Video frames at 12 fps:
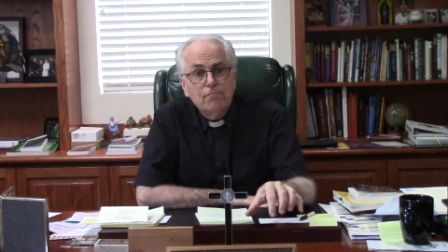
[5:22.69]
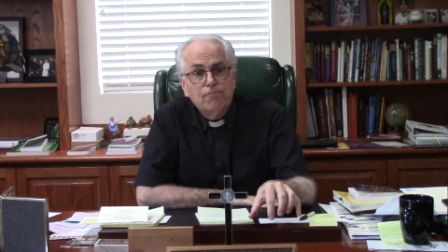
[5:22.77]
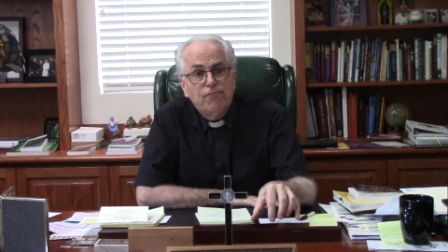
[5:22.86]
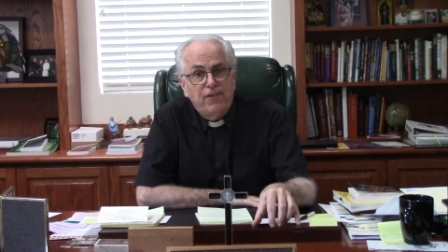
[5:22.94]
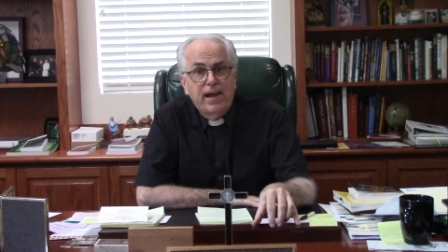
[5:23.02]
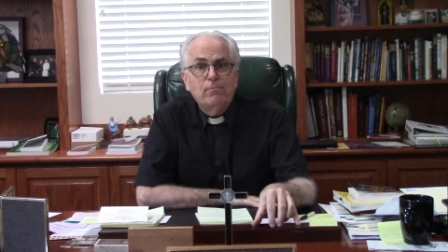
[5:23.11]

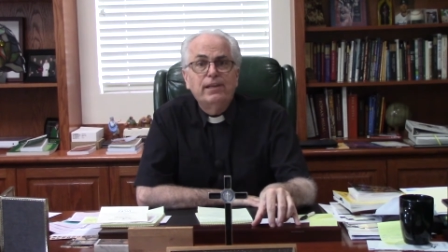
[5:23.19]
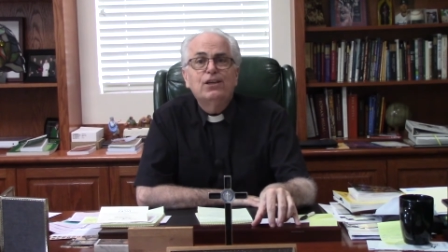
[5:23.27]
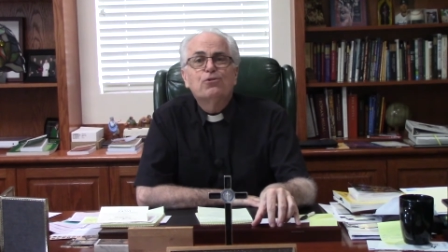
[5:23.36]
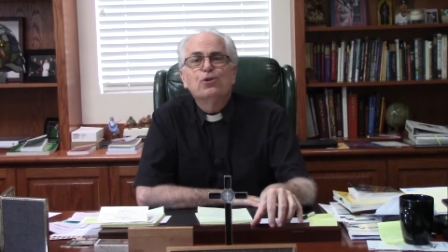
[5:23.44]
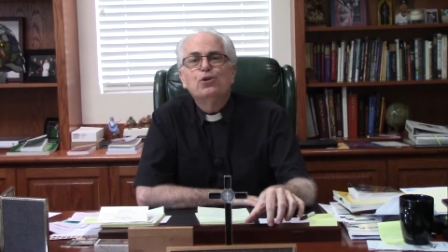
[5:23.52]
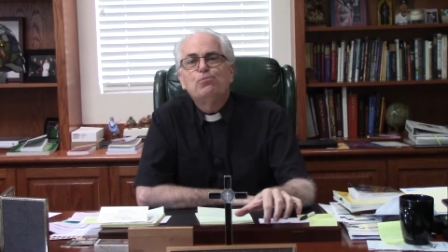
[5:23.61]
family
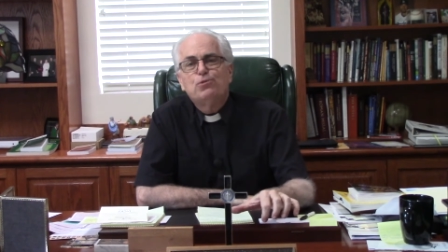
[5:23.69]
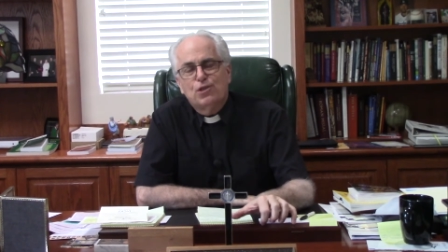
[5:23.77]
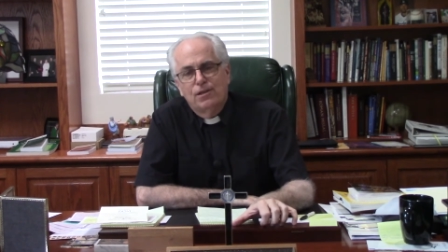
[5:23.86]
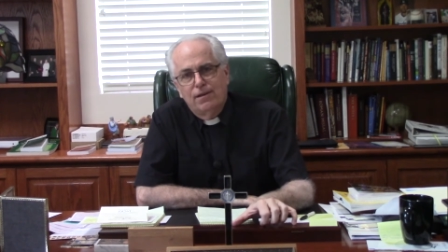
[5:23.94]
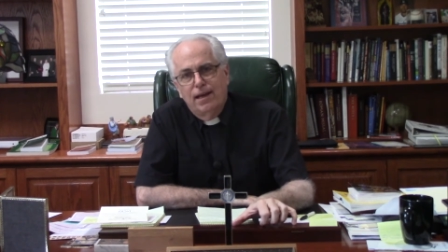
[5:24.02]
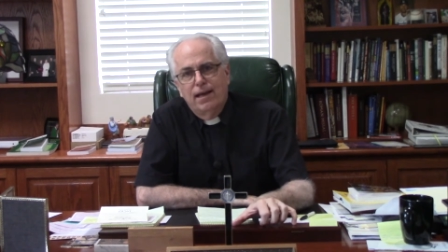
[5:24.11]
groups
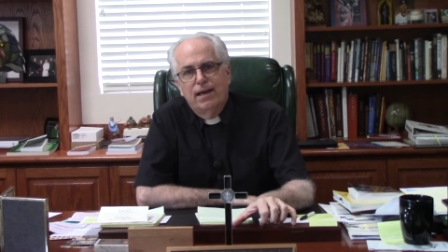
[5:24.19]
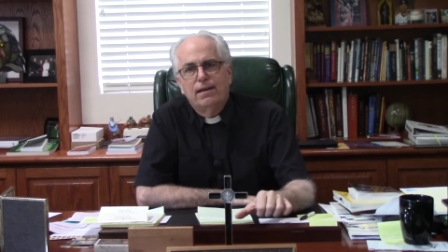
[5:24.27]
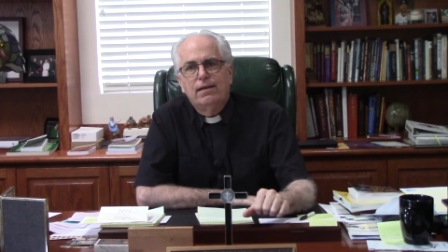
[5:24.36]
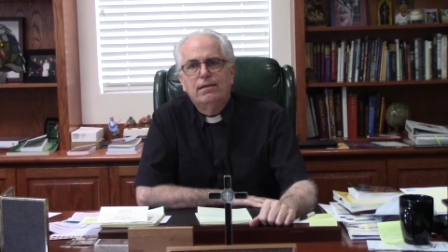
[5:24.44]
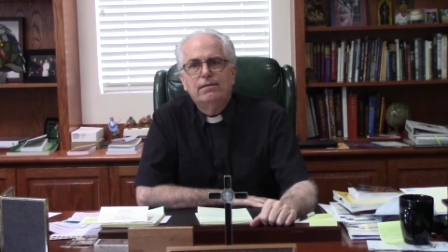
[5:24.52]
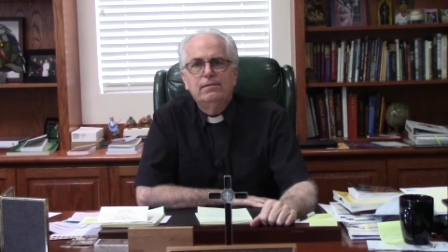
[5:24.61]
and,
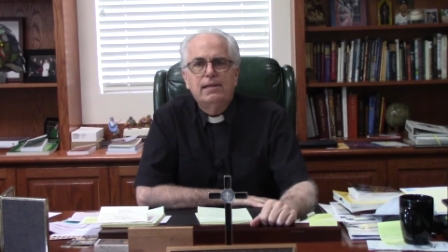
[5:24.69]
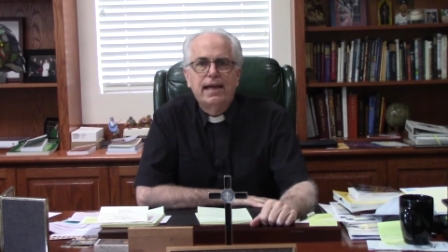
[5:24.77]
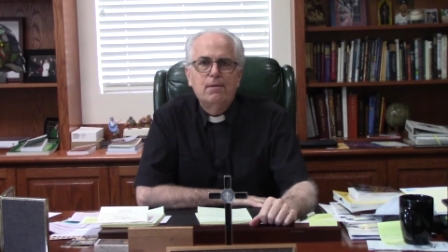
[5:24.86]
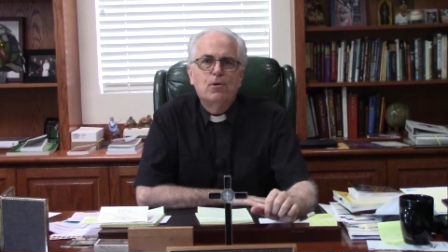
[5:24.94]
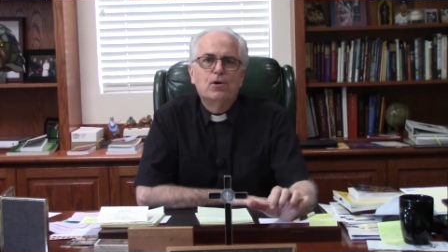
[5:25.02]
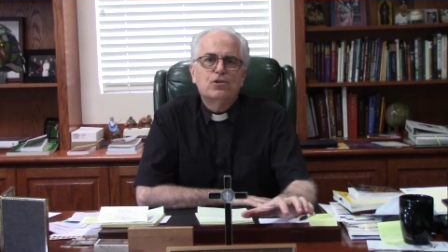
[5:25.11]
and
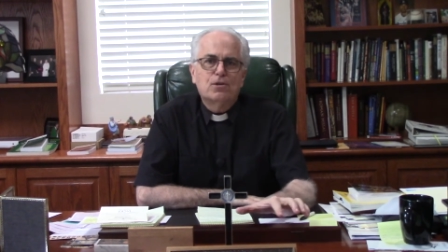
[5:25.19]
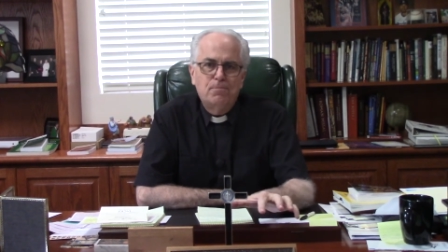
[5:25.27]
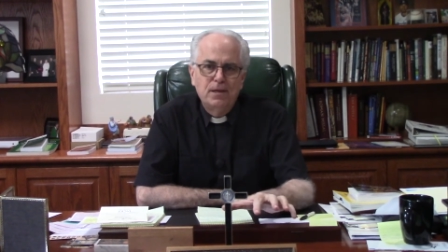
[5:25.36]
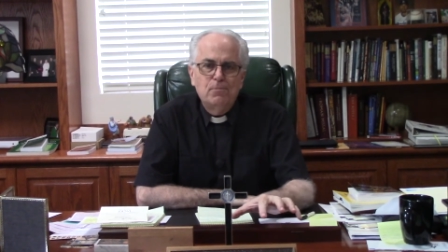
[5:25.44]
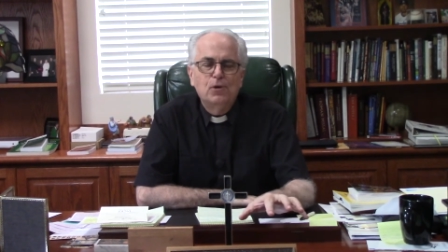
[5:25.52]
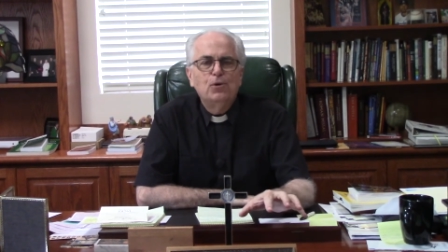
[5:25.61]
neighbors and
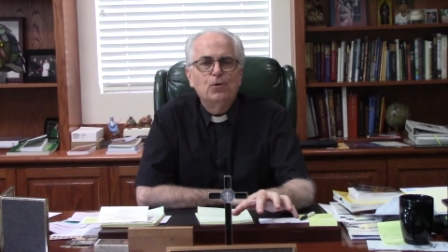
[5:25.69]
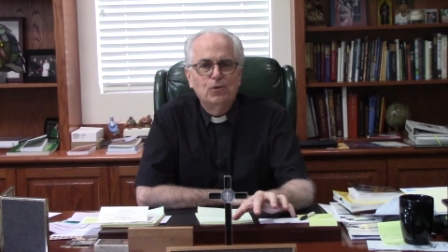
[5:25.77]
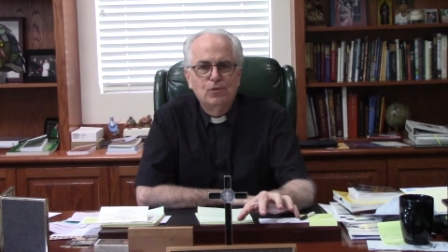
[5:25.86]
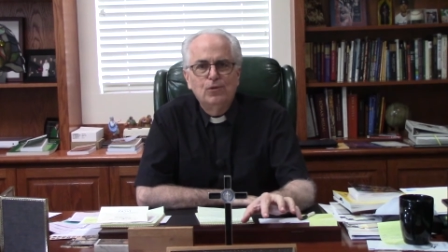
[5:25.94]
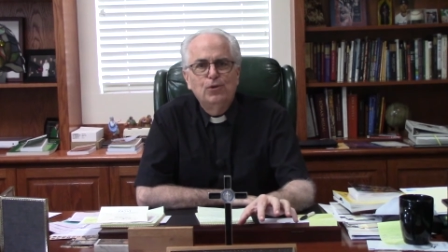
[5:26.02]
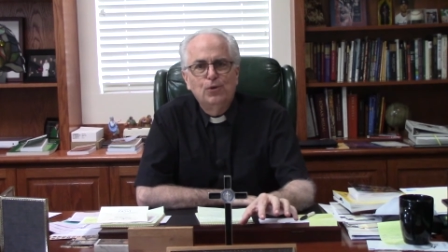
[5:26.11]
people
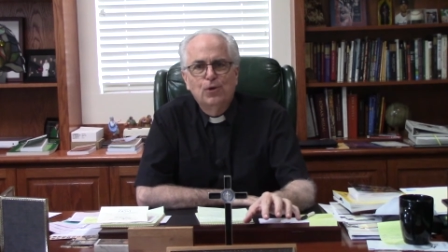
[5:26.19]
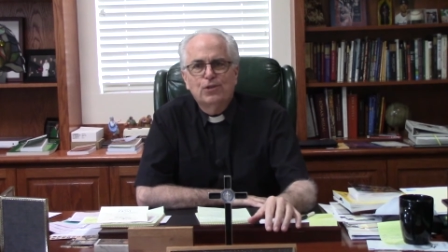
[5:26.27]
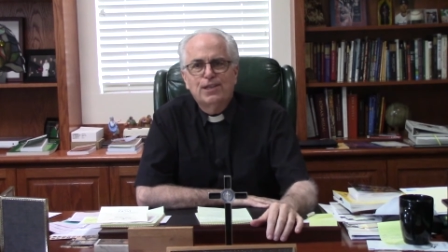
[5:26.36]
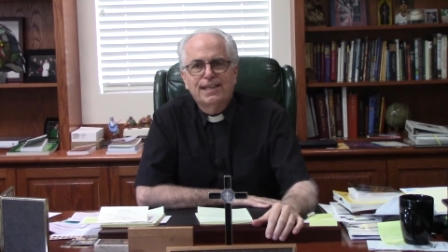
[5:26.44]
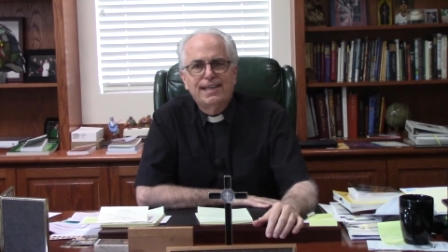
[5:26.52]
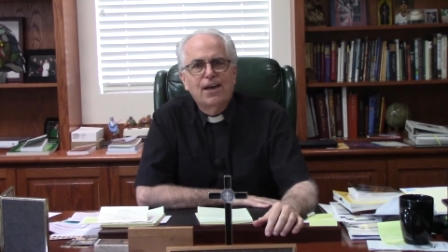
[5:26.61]
who, who are
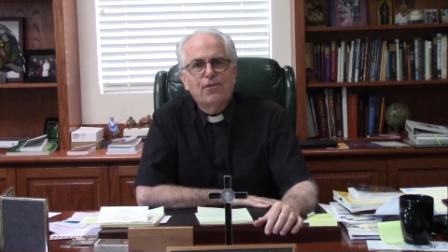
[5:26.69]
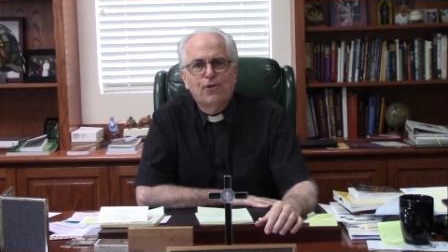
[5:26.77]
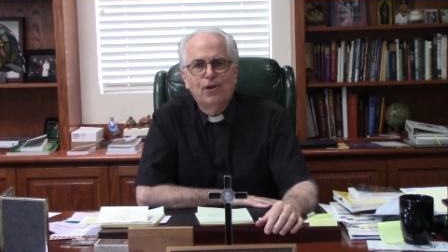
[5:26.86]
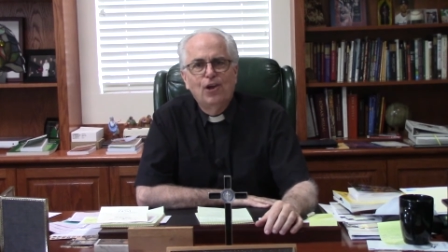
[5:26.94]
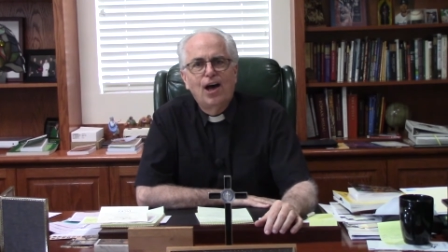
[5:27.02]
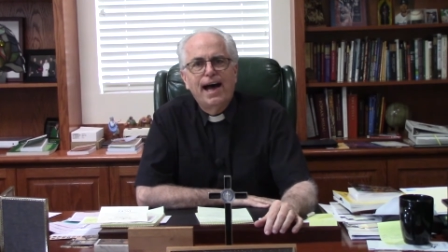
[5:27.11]
together
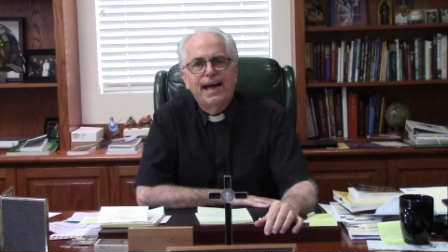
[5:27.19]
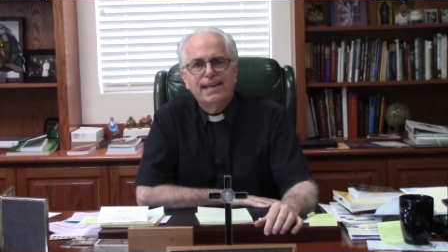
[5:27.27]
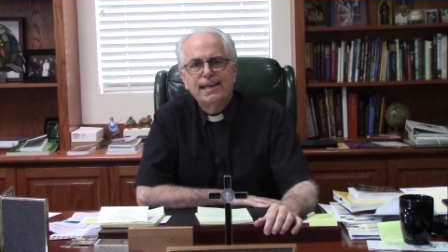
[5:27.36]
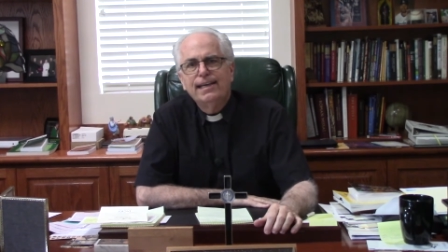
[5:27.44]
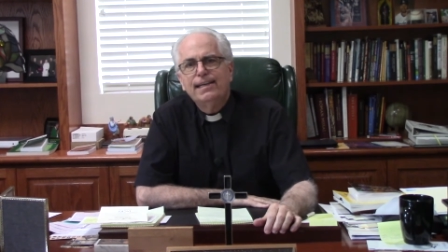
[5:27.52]
a lot